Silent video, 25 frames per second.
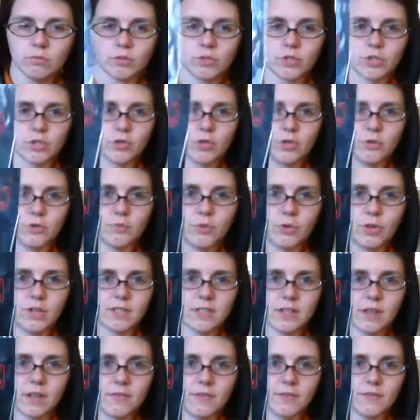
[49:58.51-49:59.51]
which is a
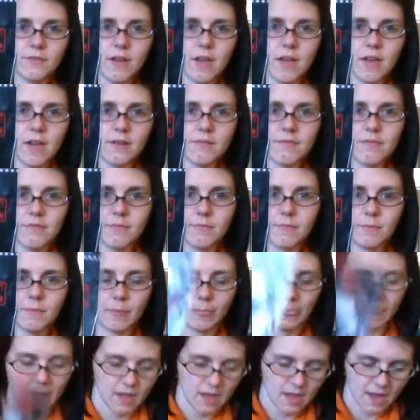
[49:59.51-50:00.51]
2.75.
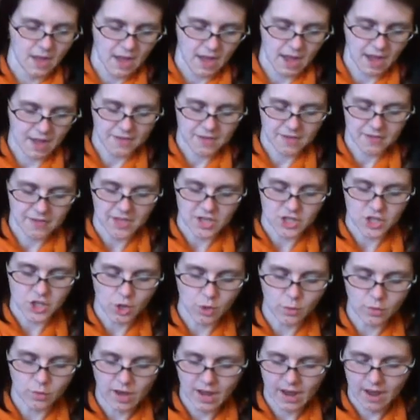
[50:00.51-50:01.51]
And then they
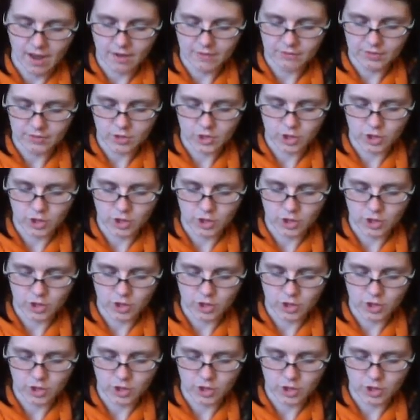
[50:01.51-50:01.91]
don't have a